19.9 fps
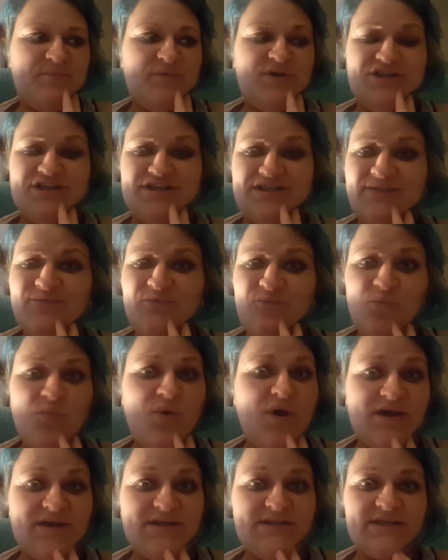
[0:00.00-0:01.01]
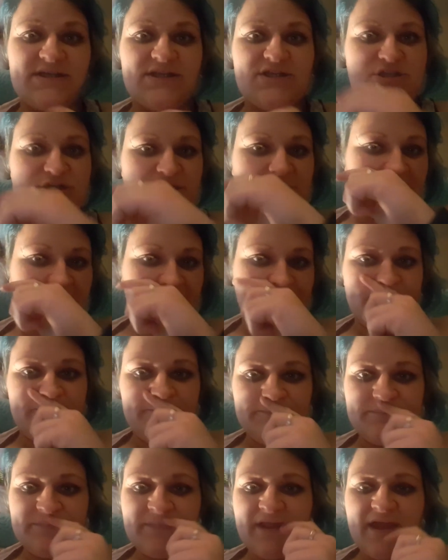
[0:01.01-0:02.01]
which is even worse actually.
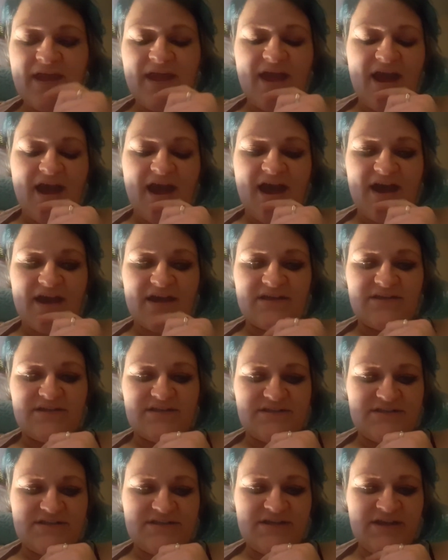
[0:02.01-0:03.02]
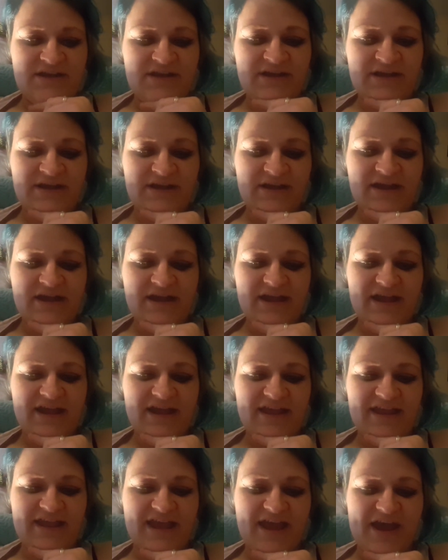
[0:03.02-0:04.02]
And
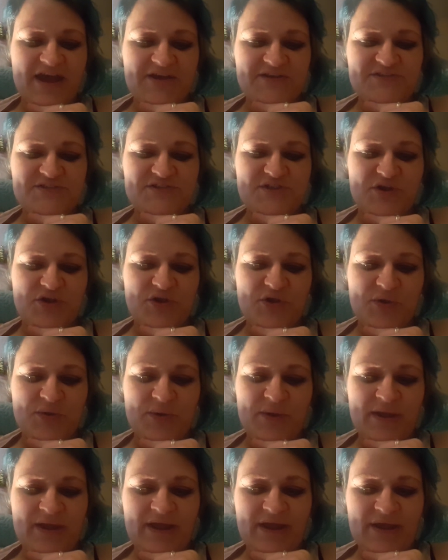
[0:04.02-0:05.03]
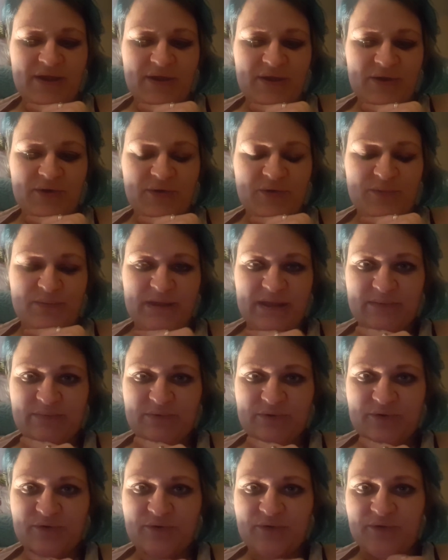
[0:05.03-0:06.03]
yeah, so all
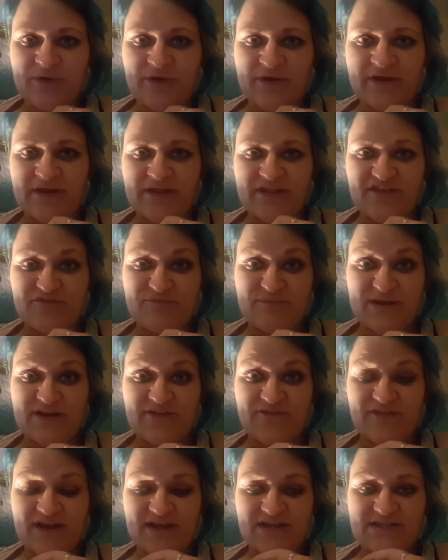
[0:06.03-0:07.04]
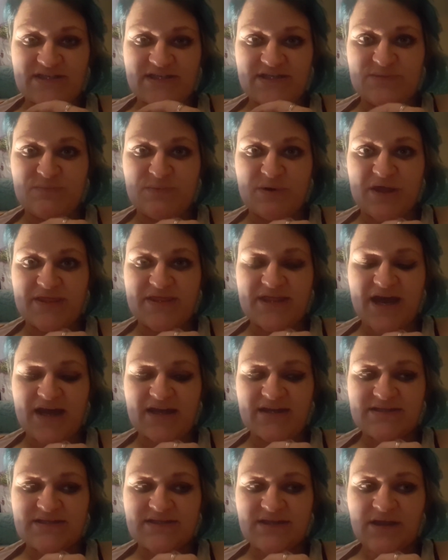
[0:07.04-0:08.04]
people that have been affected by
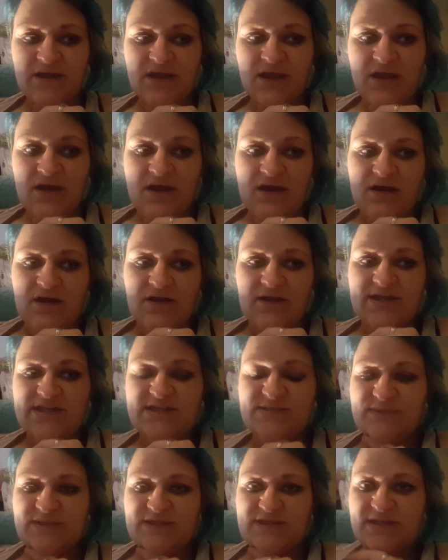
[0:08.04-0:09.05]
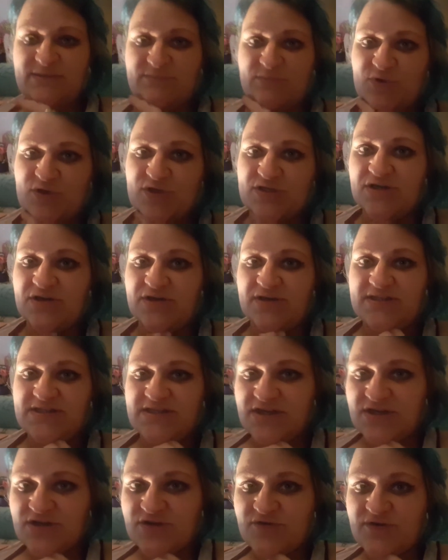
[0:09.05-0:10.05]
that are going to be
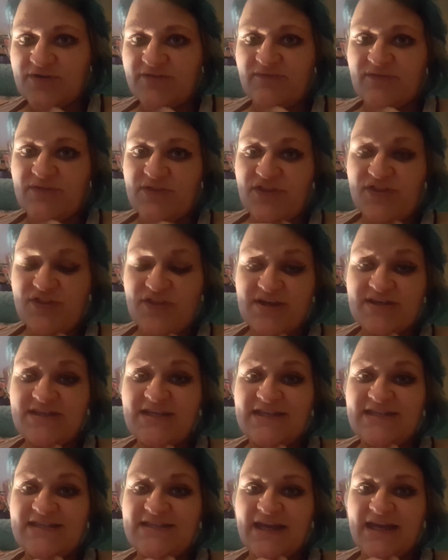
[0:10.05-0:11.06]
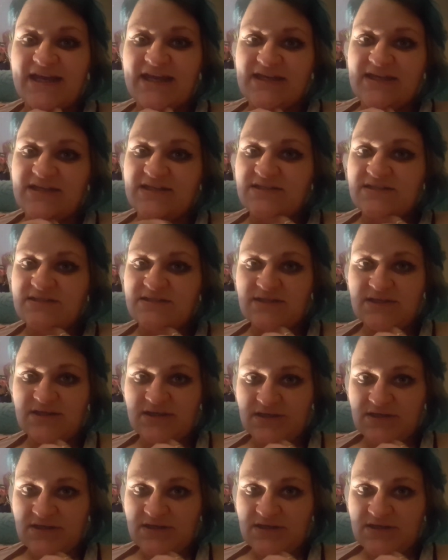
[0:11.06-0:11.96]
demonetized and are given 30 days